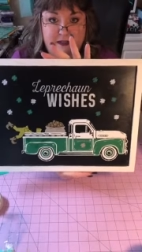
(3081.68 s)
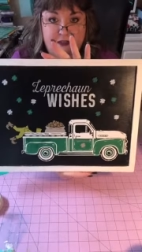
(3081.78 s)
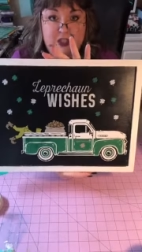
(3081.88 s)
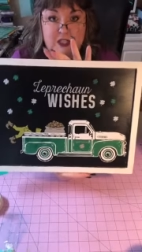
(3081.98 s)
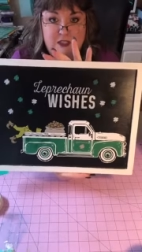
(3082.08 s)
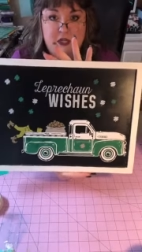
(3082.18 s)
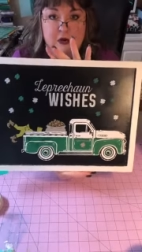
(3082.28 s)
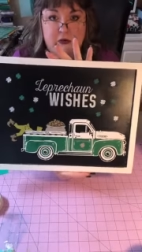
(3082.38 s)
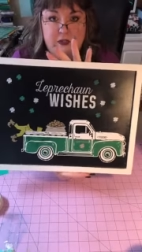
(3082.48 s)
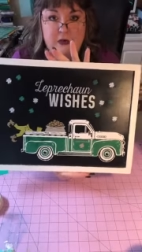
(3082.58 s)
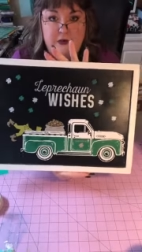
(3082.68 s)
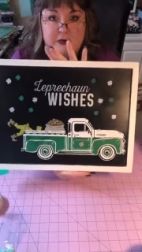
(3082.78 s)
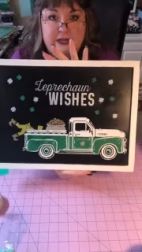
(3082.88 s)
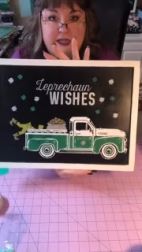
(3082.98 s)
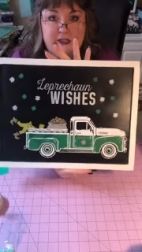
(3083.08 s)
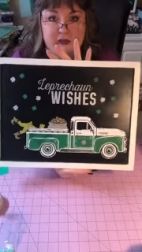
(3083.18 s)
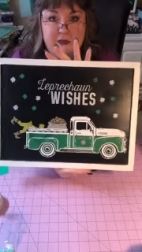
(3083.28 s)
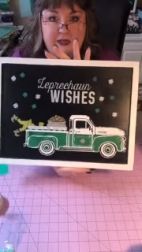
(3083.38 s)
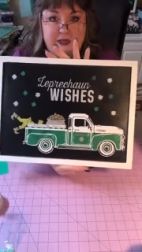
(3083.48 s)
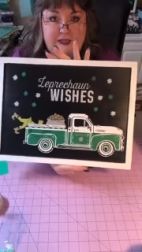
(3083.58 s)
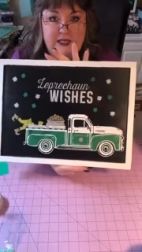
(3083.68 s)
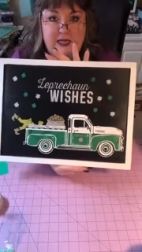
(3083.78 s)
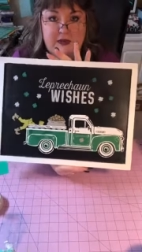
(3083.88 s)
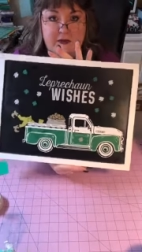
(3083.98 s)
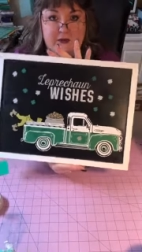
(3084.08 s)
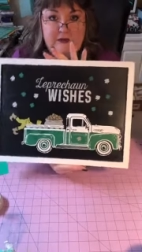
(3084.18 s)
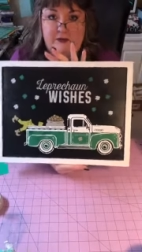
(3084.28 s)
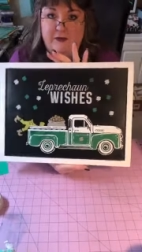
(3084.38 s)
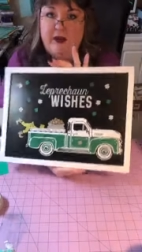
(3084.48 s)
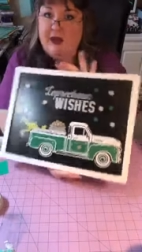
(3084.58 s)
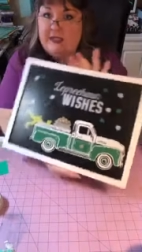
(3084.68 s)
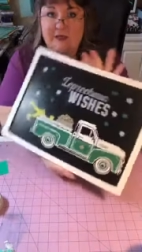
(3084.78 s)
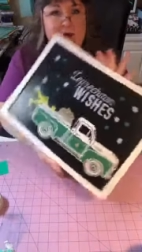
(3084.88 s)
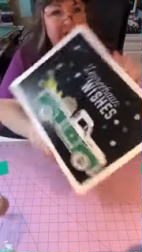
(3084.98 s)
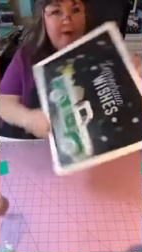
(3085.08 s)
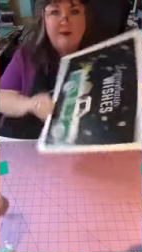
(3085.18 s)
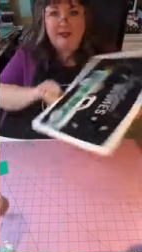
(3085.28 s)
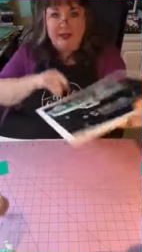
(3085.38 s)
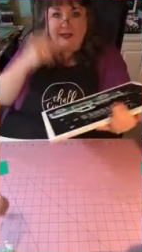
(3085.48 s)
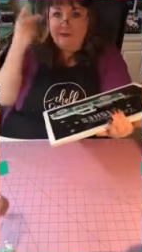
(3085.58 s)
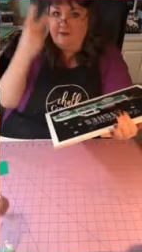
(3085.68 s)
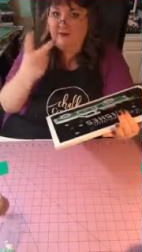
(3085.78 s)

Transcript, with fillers: Just those. Oh, you already answered me. See, you. I swear, we're like